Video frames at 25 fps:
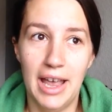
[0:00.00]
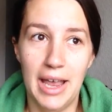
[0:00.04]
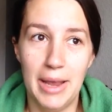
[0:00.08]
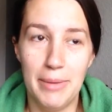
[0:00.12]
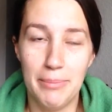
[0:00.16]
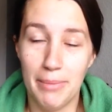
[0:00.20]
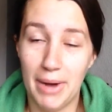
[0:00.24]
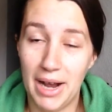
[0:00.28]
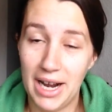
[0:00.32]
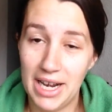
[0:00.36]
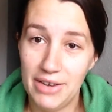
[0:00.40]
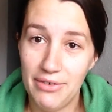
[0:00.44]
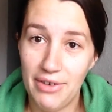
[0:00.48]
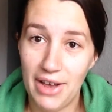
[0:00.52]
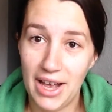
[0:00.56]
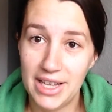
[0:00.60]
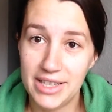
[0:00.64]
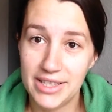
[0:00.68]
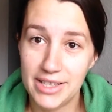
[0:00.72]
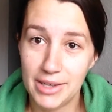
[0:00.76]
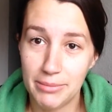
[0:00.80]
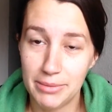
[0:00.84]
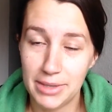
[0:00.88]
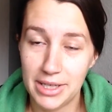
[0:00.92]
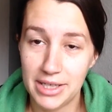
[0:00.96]
it might have
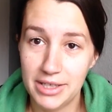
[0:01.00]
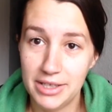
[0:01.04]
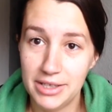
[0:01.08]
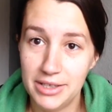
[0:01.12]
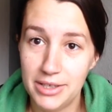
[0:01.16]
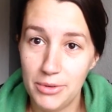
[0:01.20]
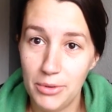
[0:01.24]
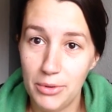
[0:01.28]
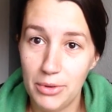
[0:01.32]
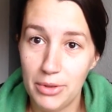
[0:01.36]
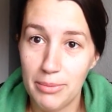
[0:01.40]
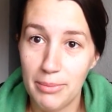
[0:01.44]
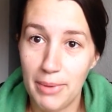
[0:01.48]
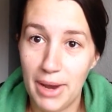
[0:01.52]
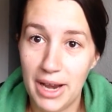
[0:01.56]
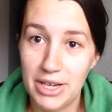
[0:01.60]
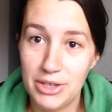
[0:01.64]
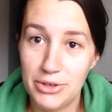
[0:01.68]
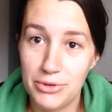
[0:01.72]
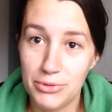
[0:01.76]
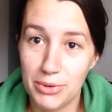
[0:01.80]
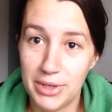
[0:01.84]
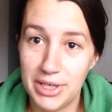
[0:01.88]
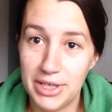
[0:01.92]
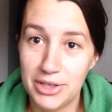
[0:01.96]
had something to do with my
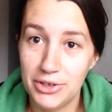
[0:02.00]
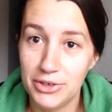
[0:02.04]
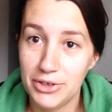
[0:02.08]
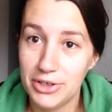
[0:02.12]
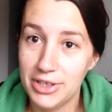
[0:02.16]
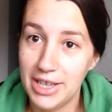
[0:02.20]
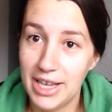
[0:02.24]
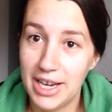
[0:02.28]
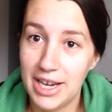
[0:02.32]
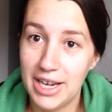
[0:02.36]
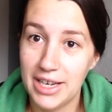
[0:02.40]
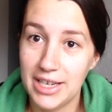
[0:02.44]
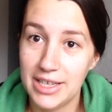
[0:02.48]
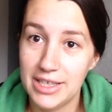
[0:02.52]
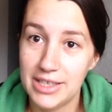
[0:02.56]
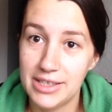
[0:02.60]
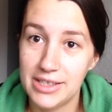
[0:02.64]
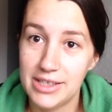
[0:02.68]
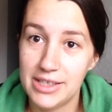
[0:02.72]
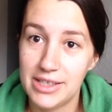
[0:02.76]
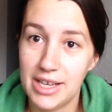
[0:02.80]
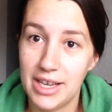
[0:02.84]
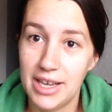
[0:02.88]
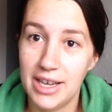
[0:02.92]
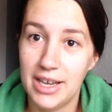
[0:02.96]
adrenal
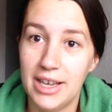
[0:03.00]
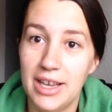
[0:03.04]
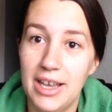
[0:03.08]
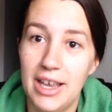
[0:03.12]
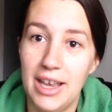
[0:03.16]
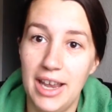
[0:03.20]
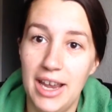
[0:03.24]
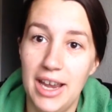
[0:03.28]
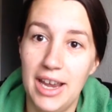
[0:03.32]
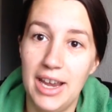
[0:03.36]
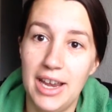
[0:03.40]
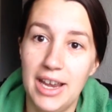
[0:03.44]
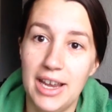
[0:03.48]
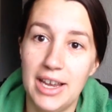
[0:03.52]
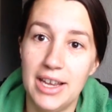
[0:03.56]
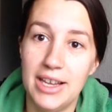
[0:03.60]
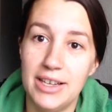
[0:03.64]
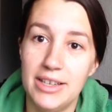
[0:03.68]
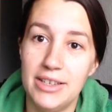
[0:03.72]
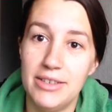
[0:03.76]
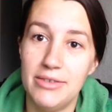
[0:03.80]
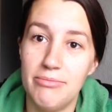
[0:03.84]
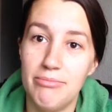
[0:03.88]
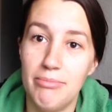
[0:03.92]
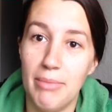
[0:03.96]
glands
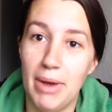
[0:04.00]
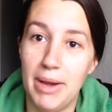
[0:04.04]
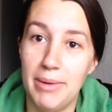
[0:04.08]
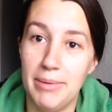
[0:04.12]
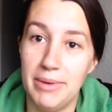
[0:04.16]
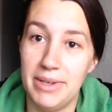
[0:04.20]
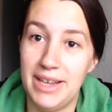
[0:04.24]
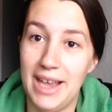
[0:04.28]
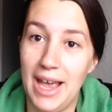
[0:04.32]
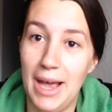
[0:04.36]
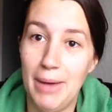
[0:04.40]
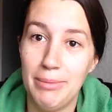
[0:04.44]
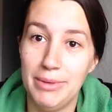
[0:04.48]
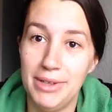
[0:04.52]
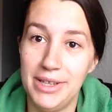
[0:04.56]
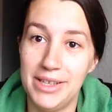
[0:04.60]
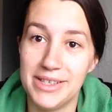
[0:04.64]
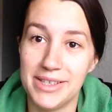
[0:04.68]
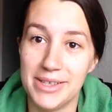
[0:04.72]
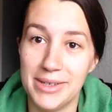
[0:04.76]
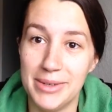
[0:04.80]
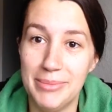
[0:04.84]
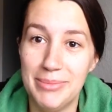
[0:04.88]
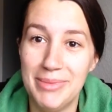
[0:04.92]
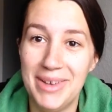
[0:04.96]
and my
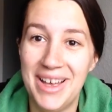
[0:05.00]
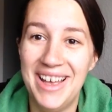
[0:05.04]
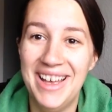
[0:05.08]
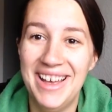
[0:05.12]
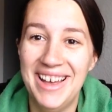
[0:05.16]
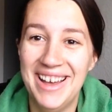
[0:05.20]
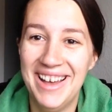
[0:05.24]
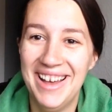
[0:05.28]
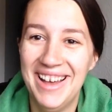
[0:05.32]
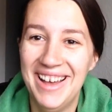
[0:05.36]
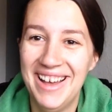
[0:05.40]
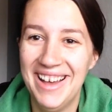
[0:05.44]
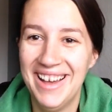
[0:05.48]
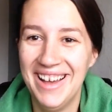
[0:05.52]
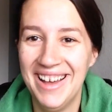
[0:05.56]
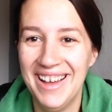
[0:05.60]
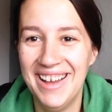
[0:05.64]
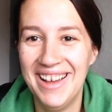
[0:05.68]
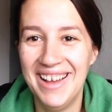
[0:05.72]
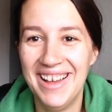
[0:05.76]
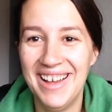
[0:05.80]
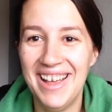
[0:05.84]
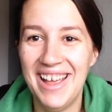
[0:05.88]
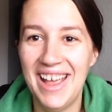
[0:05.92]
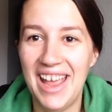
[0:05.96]
metabolism,
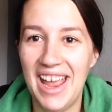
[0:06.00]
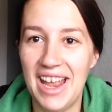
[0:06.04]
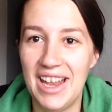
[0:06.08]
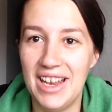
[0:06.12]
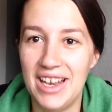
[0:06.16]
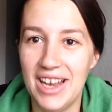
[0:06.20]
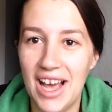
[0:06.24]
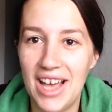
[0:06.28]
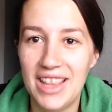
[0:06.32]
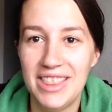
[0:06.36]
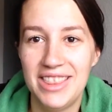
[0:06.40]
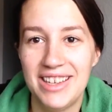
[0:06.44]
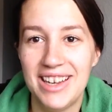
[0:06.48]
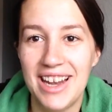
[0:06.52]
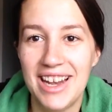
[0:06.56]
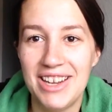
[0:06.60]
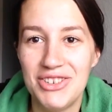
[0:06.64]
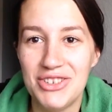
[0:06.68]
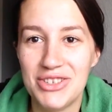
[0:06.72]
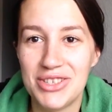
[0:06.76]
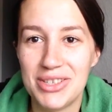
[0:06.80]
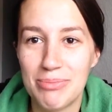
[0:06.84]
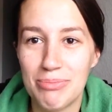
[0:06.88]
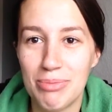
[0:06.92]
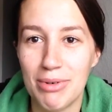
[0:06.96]
and not that I
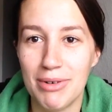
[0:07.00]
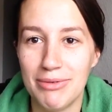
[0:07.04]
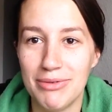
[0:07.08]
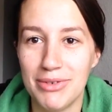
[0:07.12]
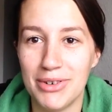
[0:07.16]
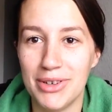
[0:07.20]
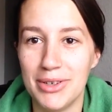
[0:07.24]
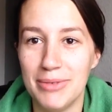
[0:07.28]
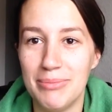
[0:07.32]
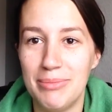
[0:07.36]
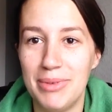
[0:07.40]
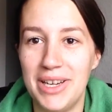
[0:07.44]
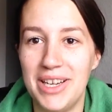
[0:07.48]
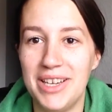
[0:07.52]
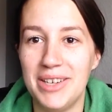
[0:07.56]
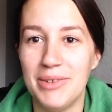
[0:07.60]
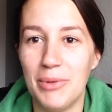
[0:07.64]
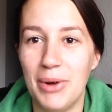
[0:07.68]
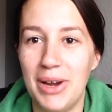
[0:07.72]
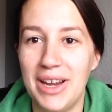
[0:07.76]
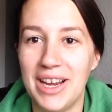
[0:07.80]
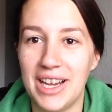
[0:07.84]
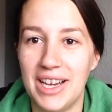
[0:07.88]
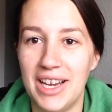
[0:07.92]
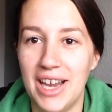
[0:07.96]
just preferred being
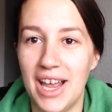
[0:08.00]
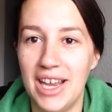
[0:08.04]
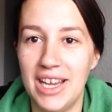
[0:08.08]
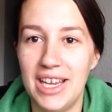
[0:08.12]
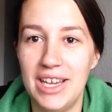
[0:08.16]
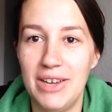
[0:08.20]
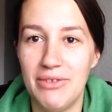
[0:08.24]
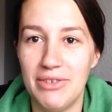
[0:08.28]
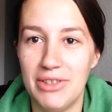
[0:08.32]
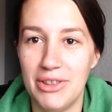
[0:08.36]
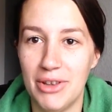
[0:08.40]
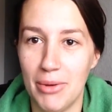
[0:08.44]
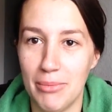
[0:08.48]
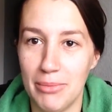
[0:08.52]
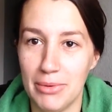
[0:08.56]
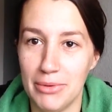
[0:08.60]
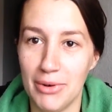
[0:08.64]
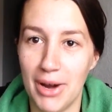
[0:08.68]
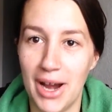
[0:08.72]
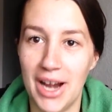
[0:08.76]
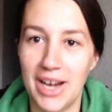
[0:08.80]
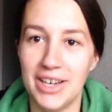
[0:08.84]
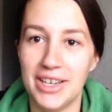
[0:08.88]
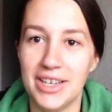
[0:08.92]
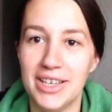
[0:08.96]
awake at night even though I'm a
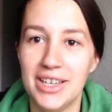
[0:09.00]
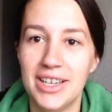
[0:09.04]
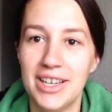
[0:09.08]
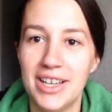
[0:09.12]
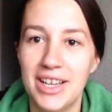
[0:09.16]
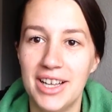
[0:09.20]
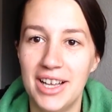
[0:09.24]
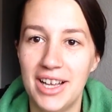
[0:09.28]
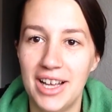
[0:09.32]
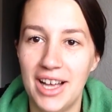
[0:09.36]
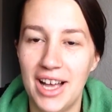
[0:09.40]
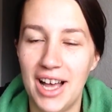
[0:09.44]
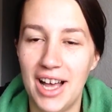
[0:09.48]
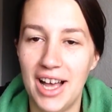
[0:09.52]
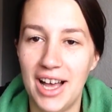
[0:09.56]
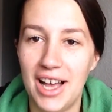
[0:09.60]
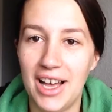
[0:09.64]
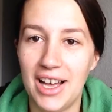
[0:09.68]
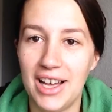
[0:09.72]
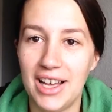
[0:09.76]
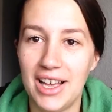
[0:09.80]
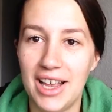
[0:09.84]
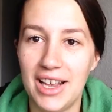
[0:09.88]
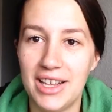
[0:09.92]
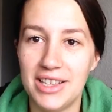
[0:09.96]
writer.
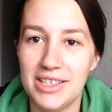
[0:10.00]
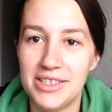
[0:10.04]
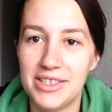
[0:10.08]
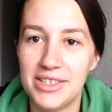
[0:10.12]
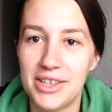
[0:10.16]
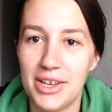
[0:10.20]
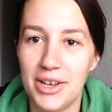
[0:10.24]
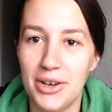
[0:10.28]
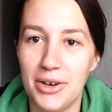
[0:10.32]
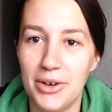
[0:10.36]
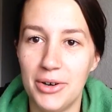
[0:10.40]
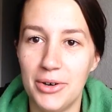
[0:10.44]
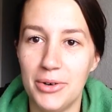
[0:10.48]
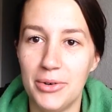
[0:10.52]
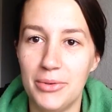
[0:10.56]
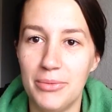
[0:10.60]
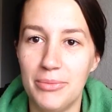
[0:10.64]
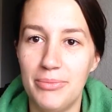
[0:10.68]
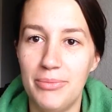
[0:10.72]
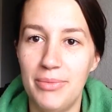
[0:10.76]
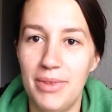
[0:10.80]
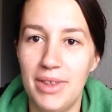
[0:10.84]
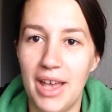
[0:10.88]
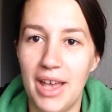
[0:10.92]
And so,